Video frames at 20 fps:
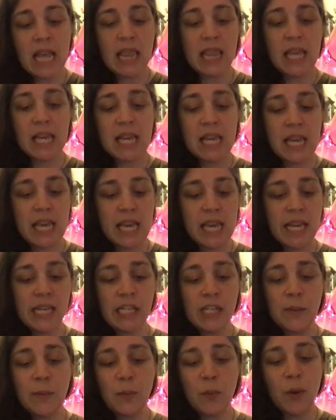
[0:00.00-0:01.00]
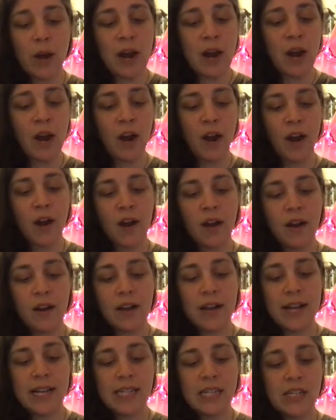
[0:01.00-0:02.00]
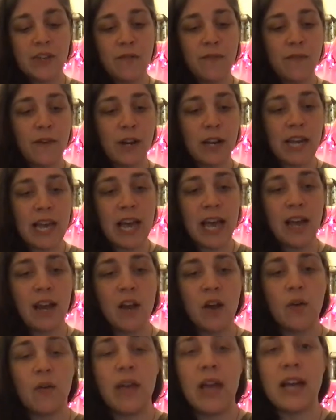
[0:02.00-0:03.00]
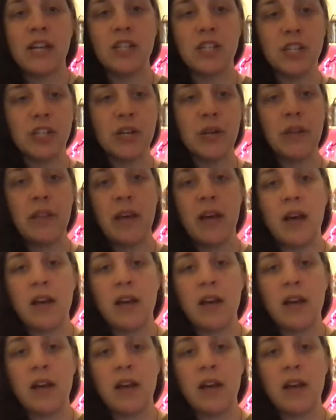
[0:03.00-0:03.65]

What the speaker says: The key to prayer is to forget. Oh, yeah, I should show you